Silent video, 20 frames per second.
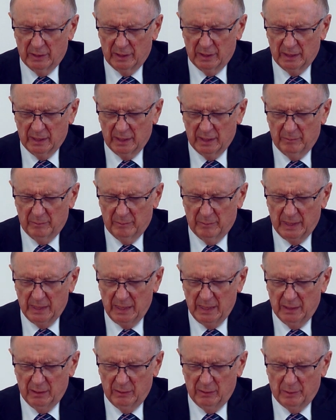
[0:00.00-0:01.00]
and may
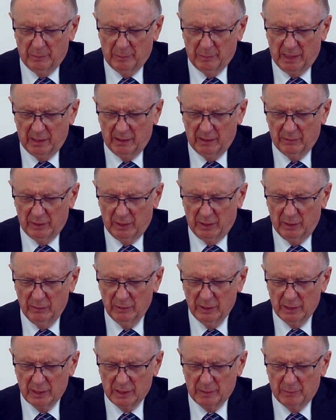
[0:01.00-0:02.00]
he know the power of the
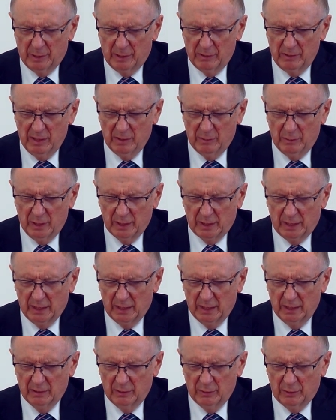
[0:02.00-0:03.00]
Holy Spirit working
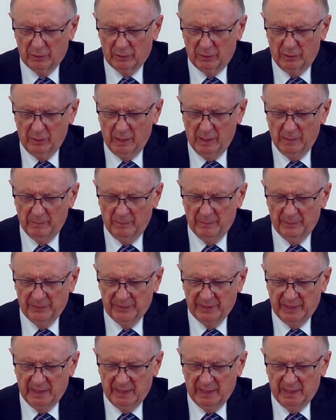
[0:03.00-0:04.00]
in and through him
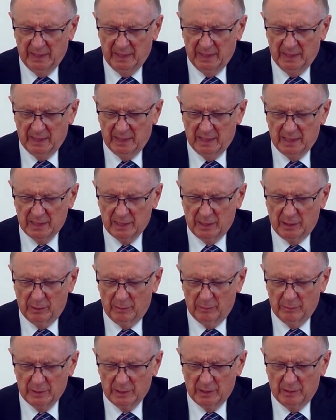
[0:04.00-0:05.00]
as he
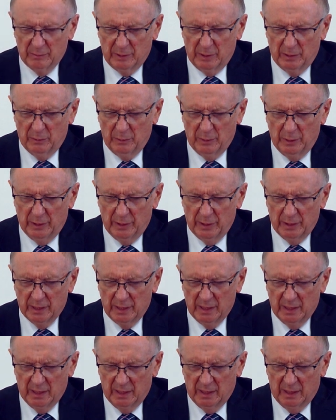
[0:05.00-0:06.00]
opens up your word,
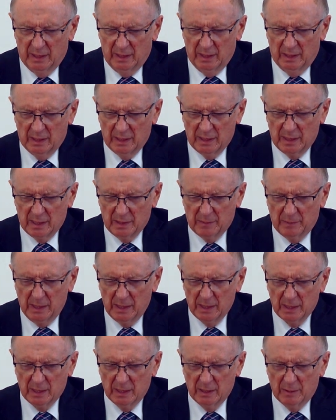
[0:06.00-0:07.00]
as he
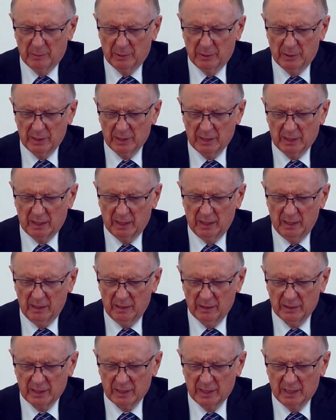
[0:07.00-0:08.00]
speaks to the boys and
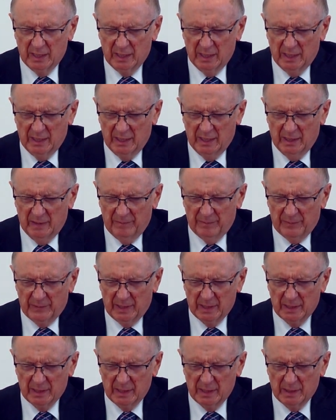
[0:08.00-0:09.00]
girls,
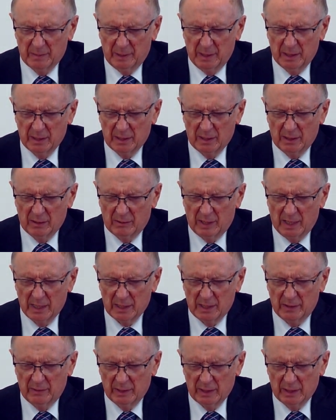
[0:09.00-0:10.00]
as he speaks to the
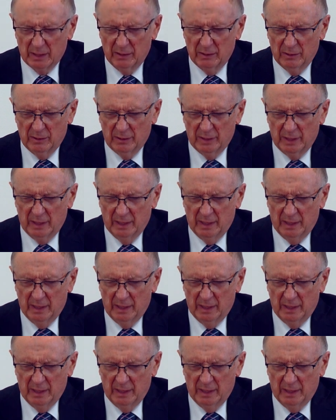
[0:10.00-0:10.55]
rest of us, Lord.